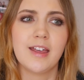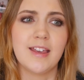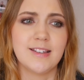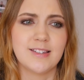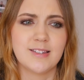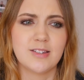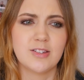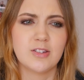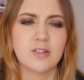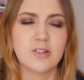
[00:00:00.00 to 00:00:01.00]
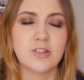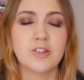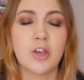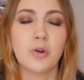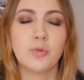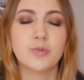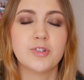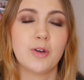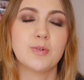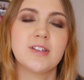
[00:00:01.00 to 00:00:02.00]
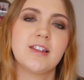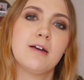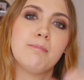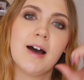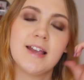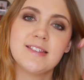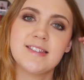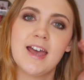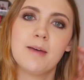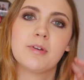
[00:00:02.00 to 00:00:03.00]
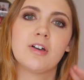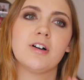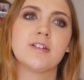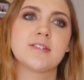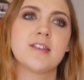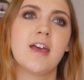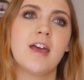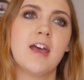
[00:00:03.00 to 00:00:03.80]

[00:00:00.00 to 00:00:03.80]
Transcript: it's so totally a mindset, because